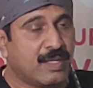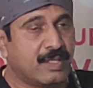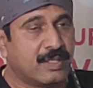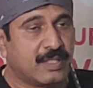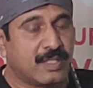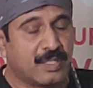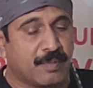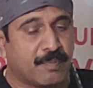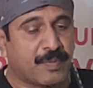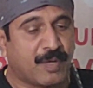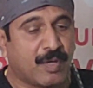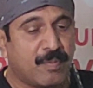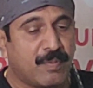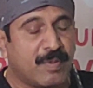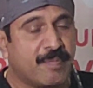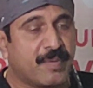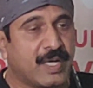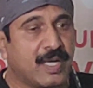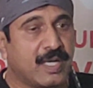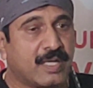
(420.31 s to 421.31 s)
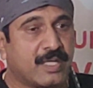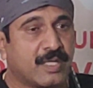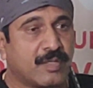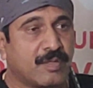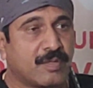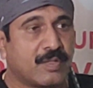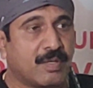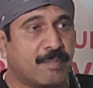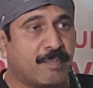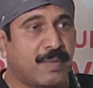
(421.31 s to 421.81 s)
See, the problem related
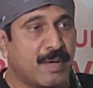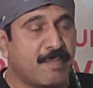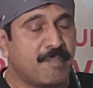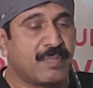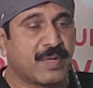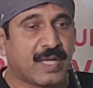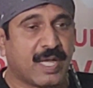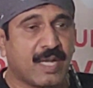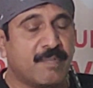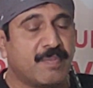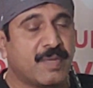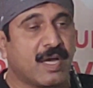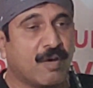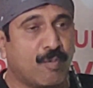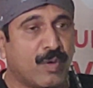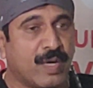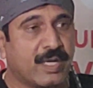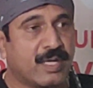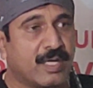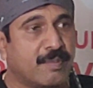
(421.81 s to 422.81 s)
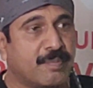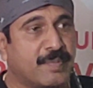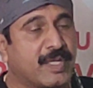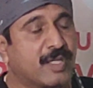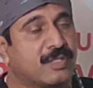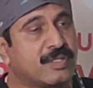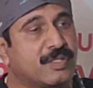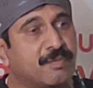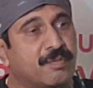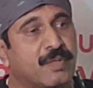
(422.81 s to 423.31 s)
to the pump can be avoided
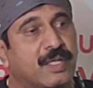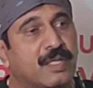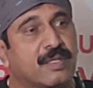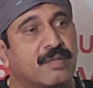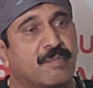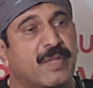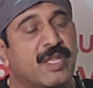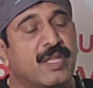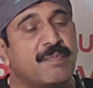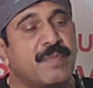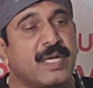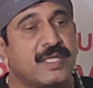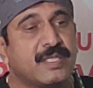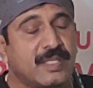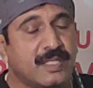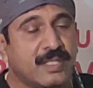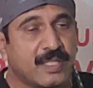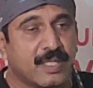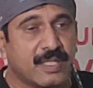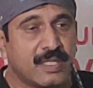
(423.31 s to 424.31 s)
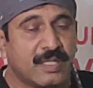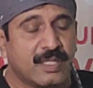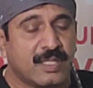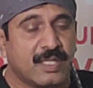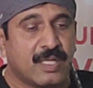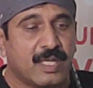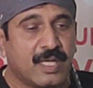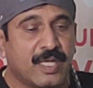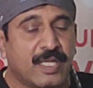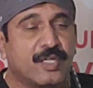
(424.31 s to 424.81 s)
because you are minimizing the
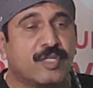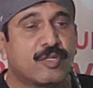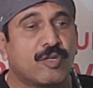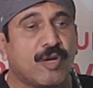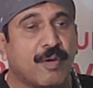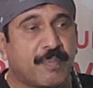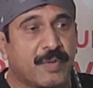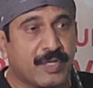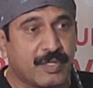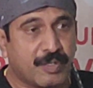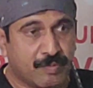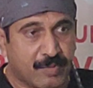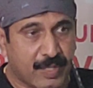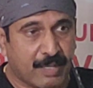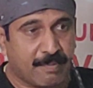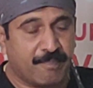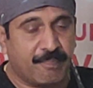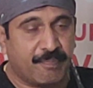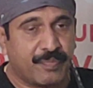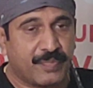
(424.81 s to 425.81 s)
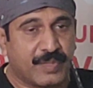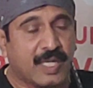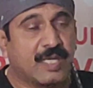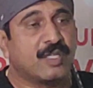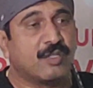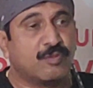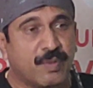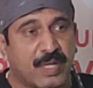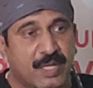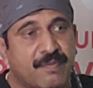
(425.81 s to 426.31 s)
intraoperative time. That
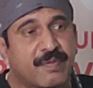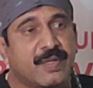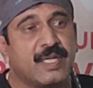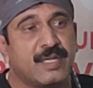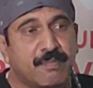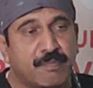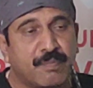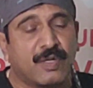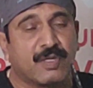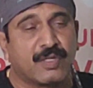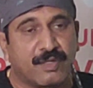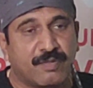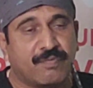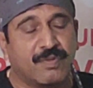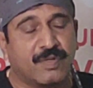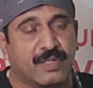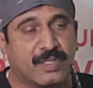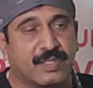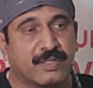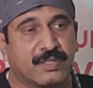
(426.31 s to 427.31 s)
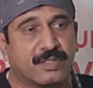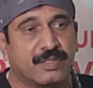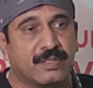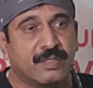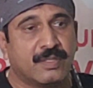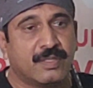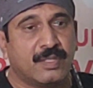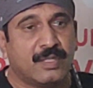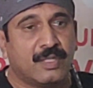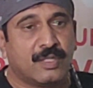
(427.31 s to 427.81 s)
is very, very important for this.
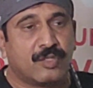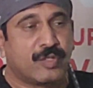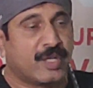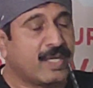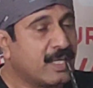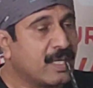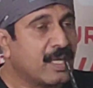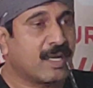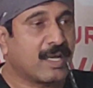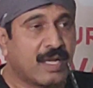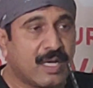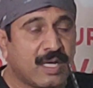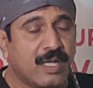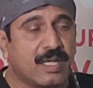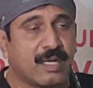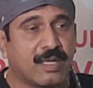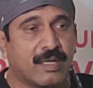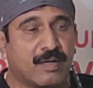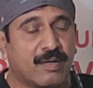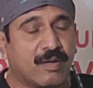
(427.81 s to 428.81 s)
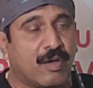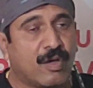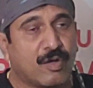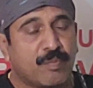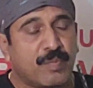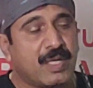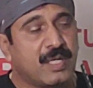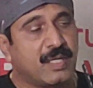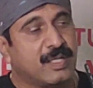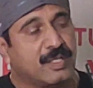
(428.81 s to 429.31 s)
So in a regular,
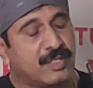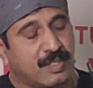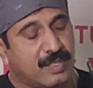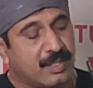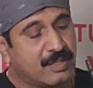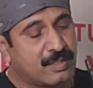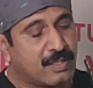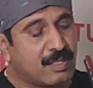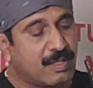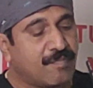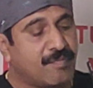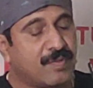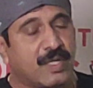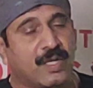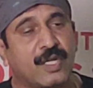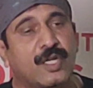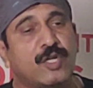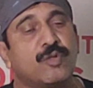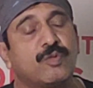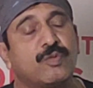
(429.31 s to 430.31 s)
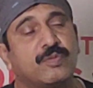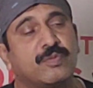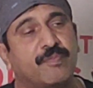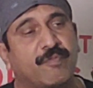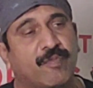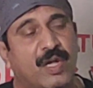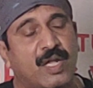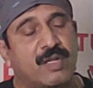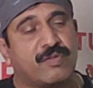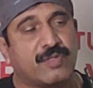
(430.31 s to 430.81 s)
normal, instead of the redo
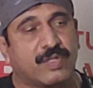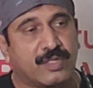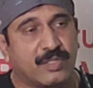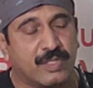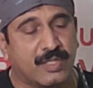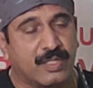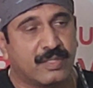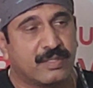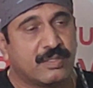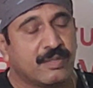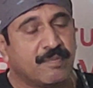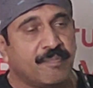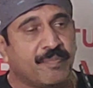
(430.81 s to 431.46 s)
valve surgeries,